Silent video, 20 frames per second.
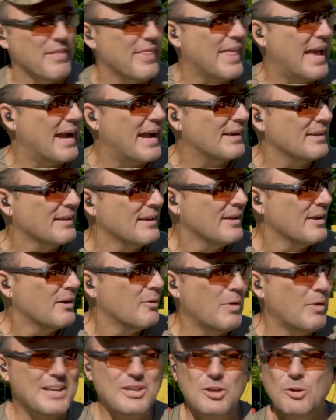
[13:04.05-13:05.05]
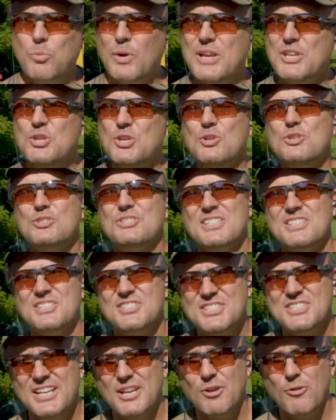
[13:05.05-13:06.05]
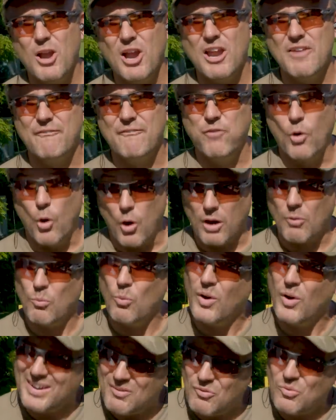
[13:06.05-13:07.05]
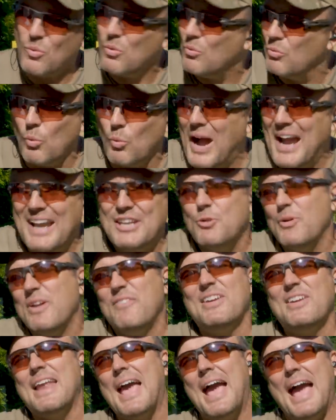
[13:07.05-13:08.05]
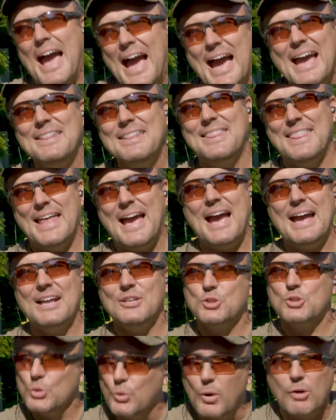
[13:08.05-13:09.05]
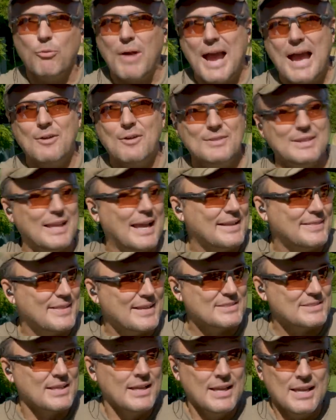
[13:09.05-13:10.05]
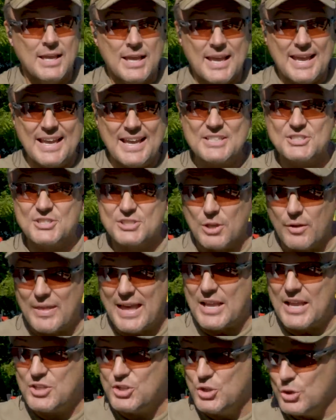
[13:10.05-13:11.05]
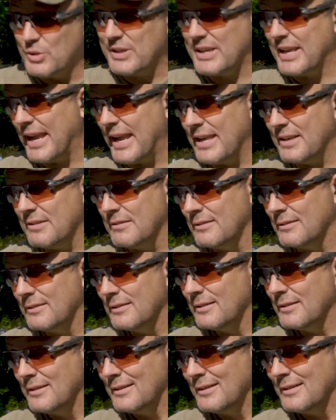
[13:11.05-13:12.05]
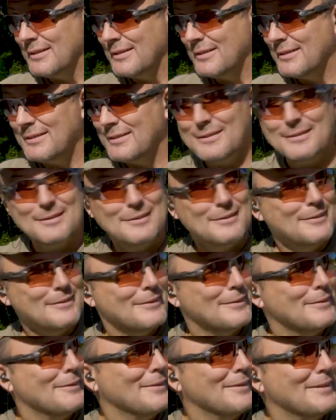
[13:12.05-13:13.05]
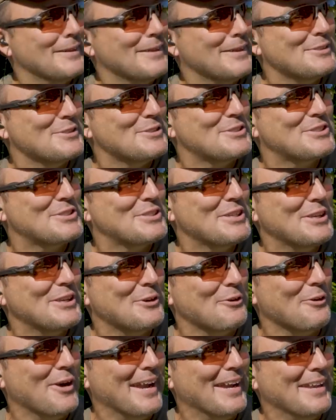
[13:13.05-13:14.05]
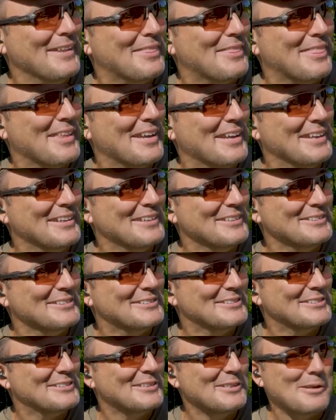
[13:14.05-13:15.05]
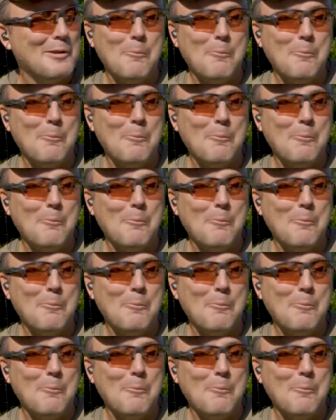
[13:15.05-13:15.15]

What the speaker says: of that. What could we use incendiary for? Why do you even add that to a round like this? It's so that you can incinerate things.